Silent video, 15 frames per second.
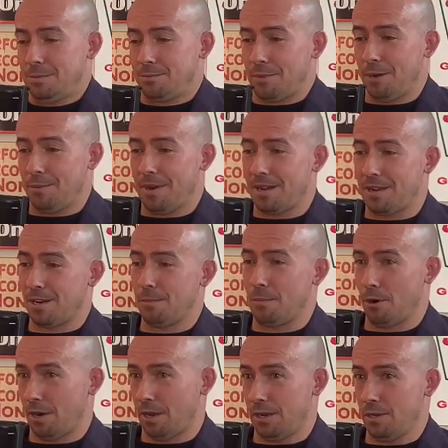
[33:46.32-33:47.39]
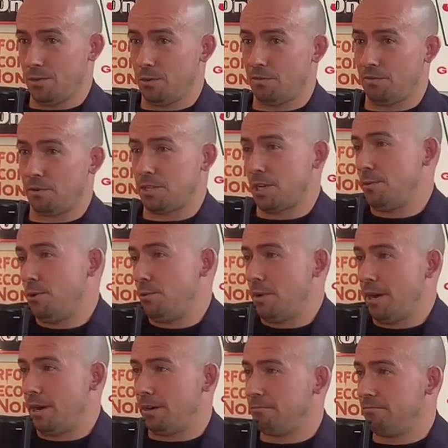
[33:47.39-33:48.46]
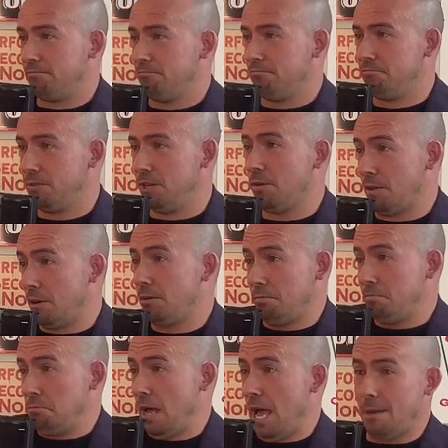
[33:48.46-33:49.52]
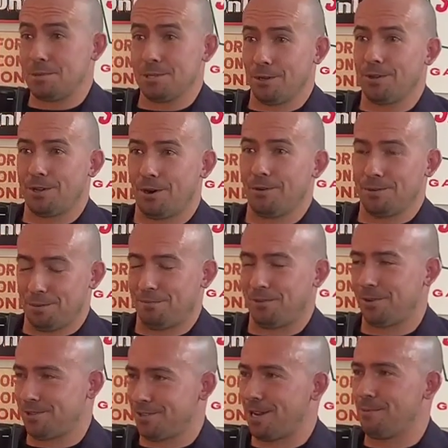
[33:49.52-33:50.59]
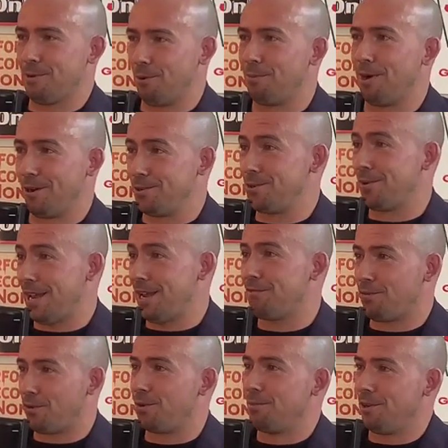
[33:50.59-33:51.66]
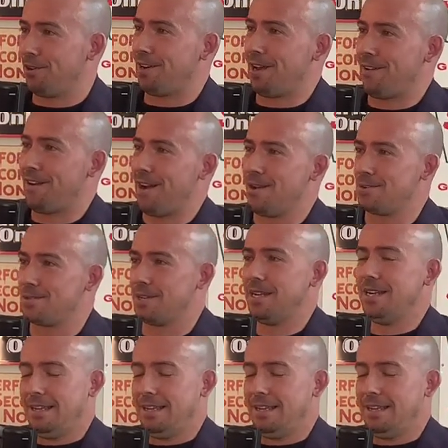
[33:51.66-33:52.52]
probably not going to market it to a first-time home buyer. Right. You know, there absolutely are some first-time home buyers who can't afford $1 million house.